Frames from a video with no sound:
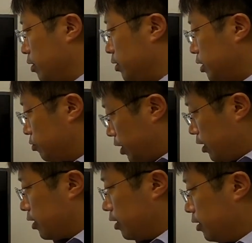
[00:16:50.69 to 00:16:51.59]
and then you
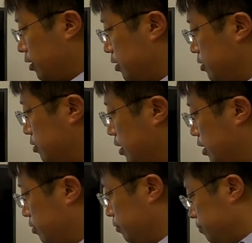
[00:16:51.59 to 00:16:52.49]
take it. So
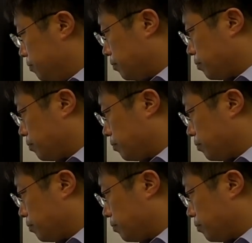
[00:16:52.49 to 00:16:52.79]
now